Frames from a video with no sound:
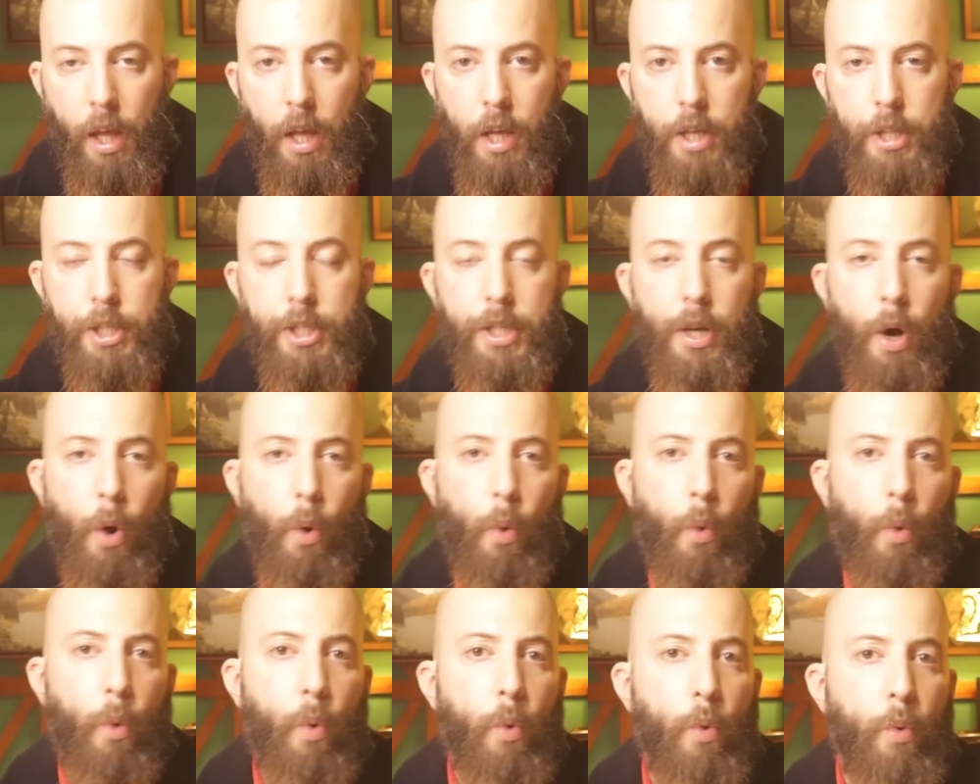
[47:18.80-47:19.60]

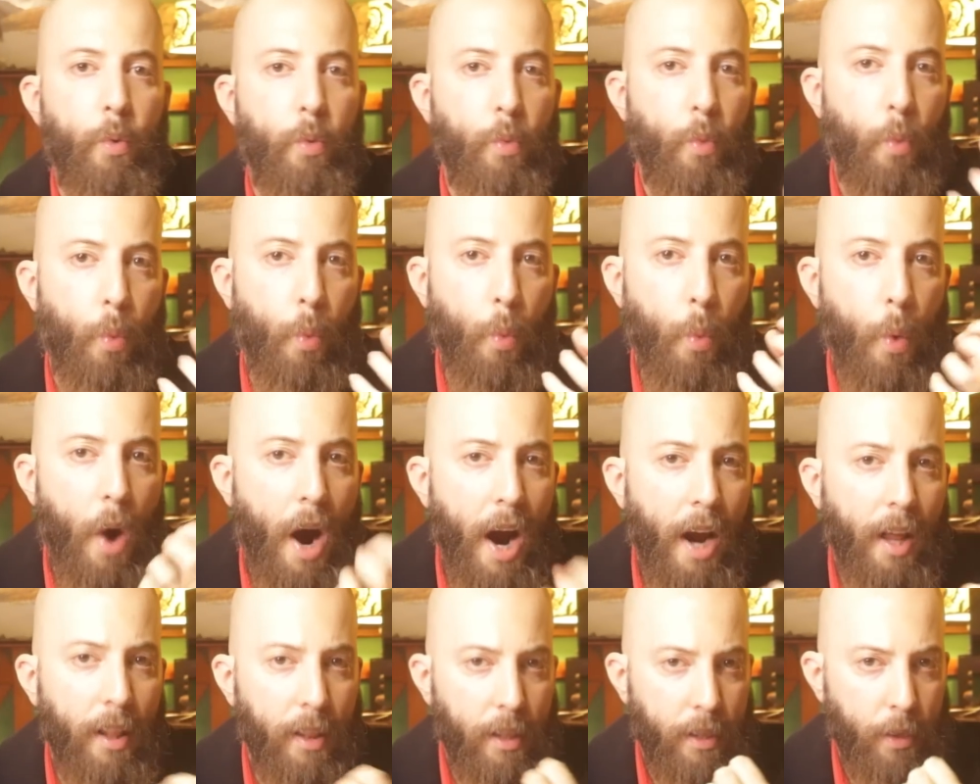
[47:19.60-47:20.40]
So,
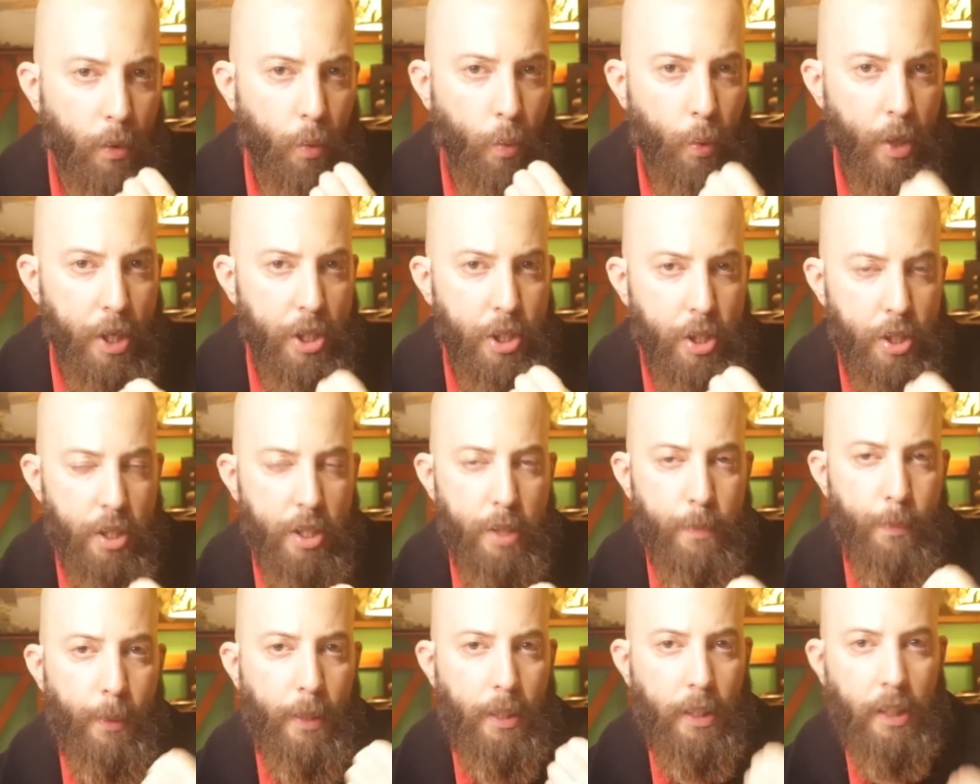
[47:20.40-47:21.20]
while
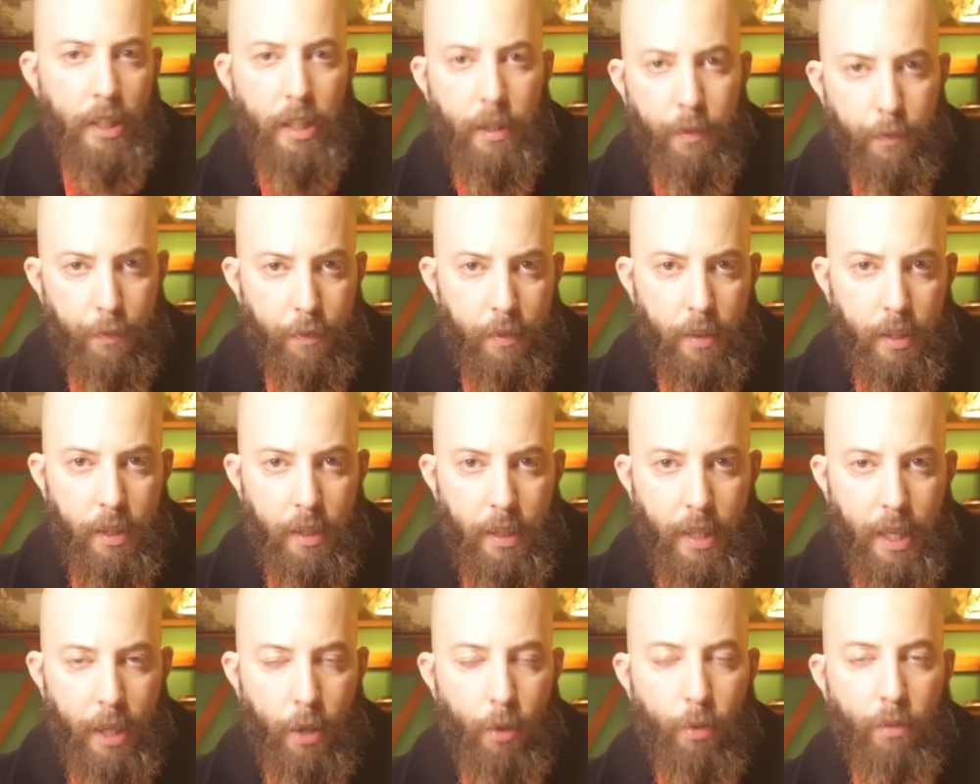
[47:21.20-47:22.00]
witches believed
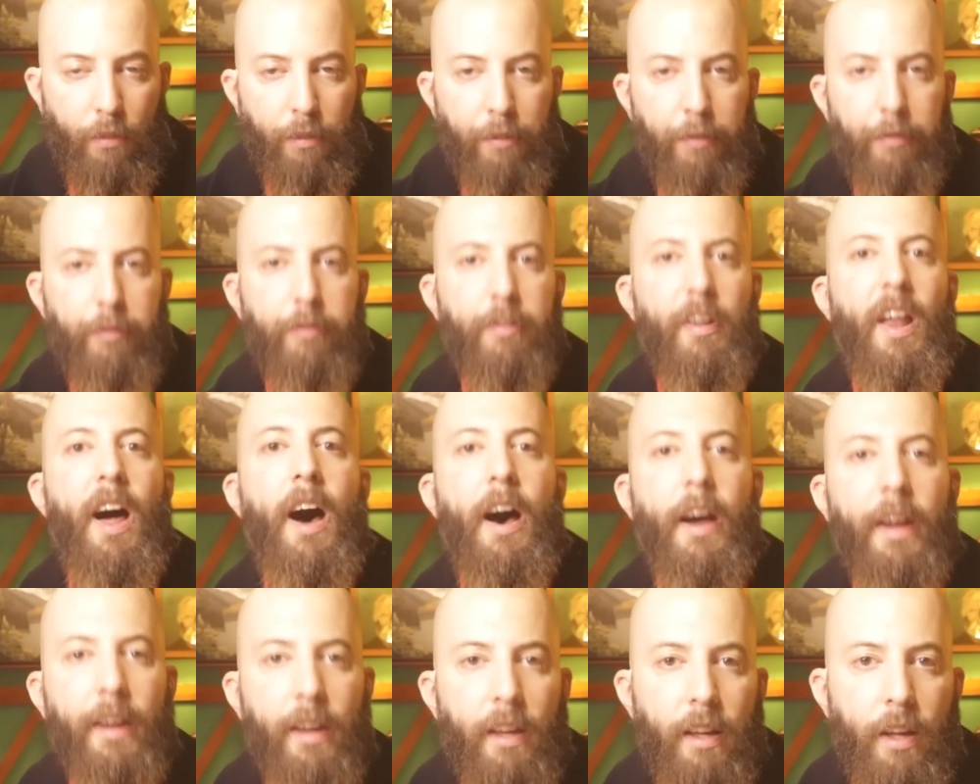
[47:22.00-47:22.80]
they could
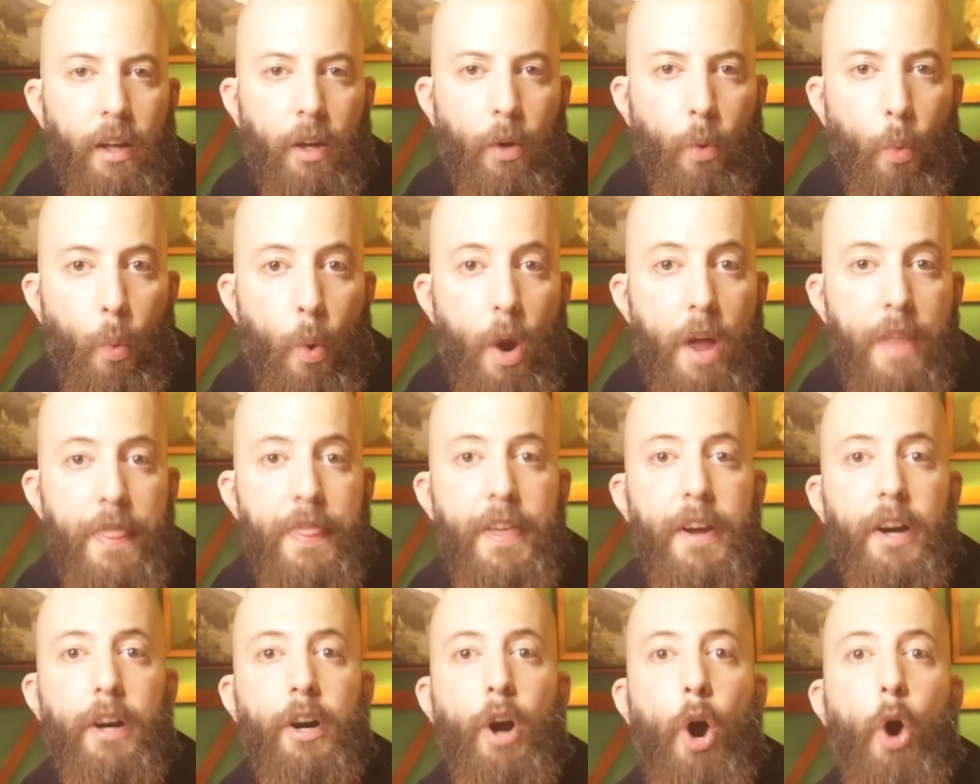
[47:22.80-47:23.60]
fly with
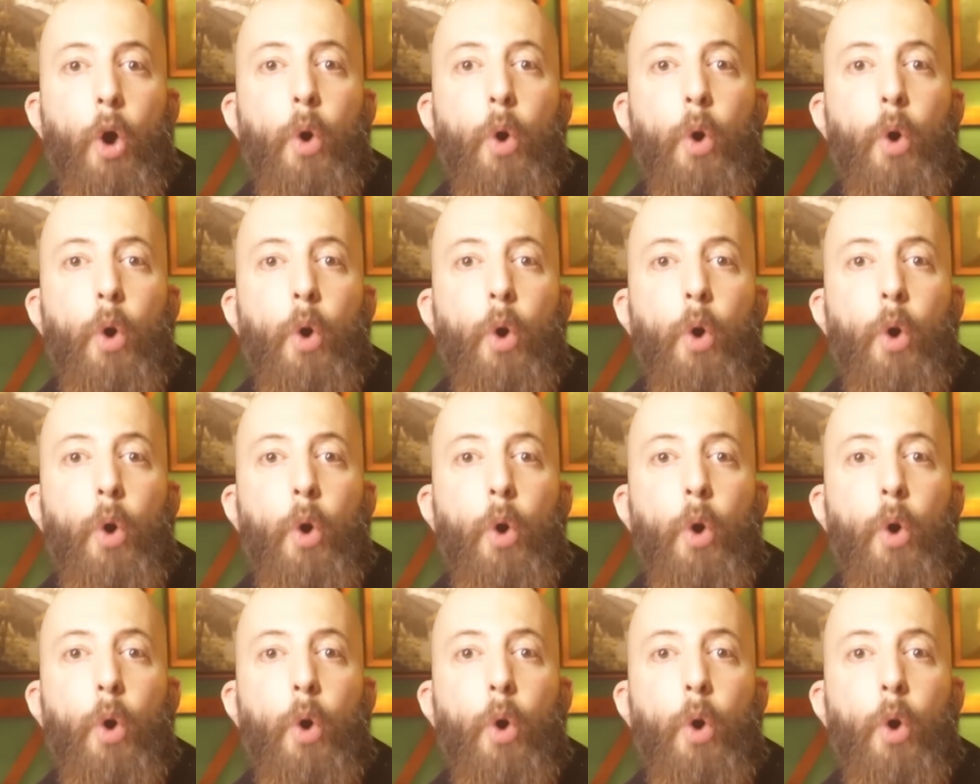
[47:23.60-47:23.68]
their